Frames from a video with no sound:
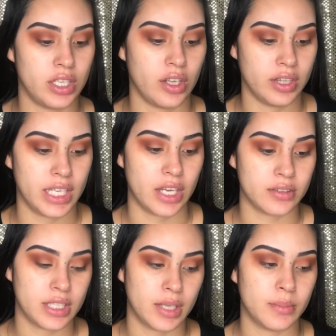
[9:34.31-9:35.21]
on the
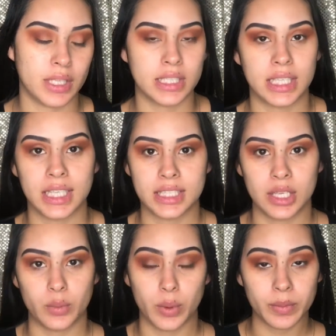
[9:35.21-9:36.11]
outside because, like I
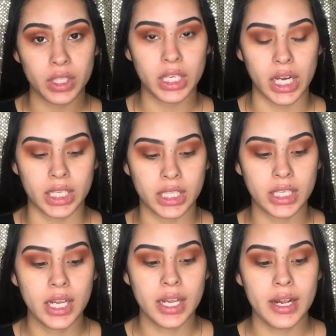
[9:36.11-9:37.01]
said, we'll be cutting